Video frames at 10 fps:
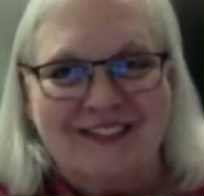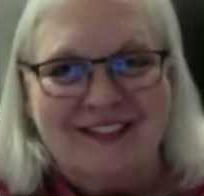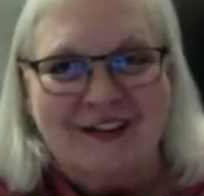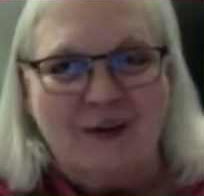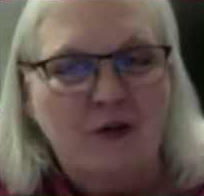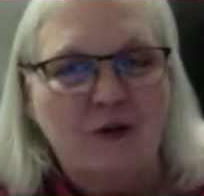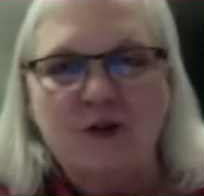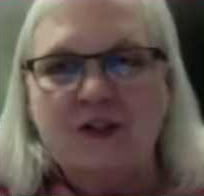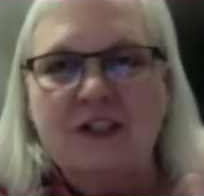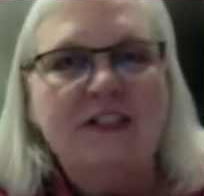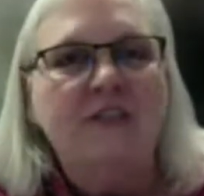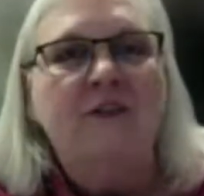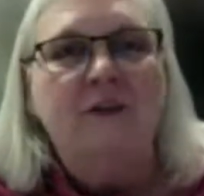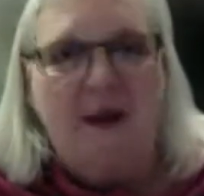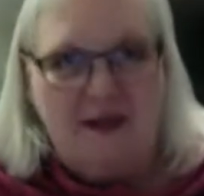you're using
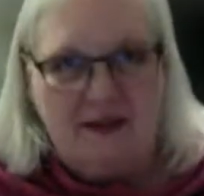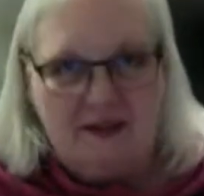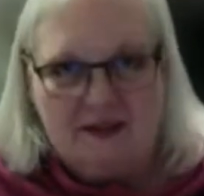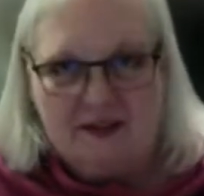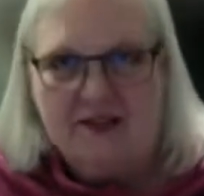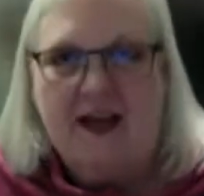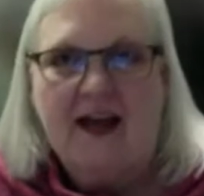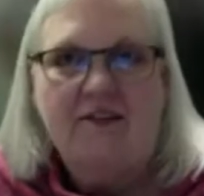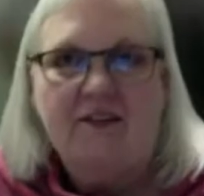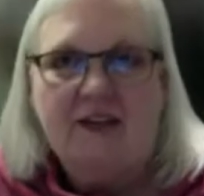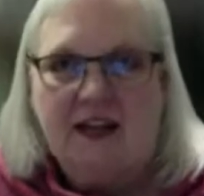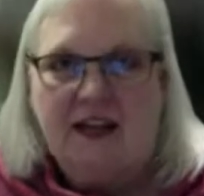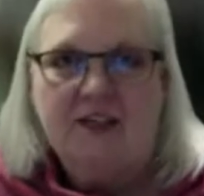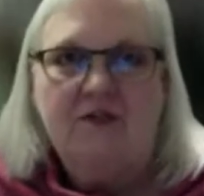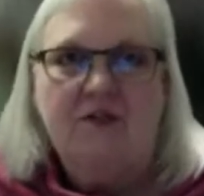different methods to
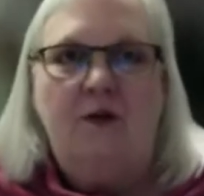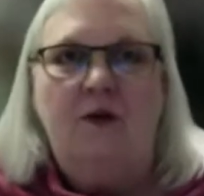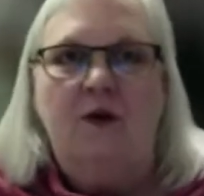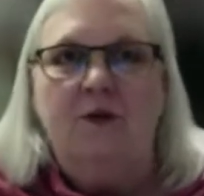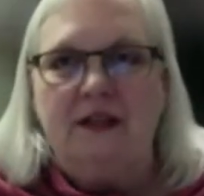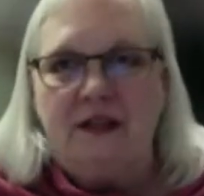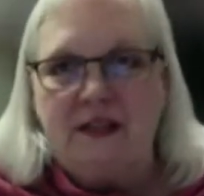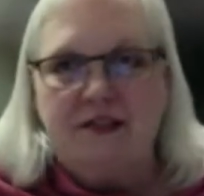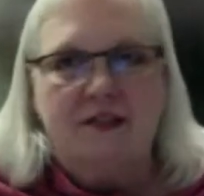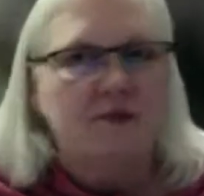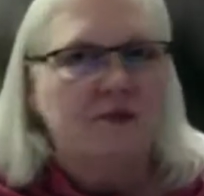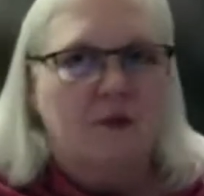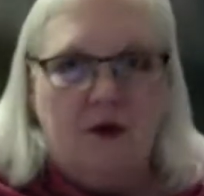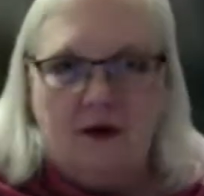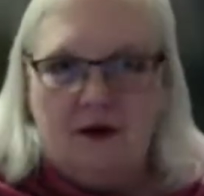advocate for release,
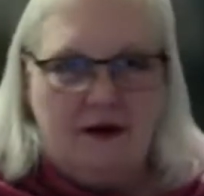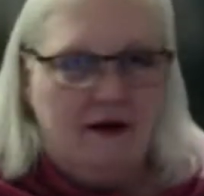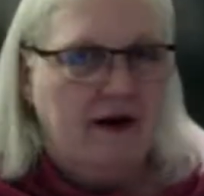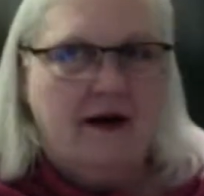for,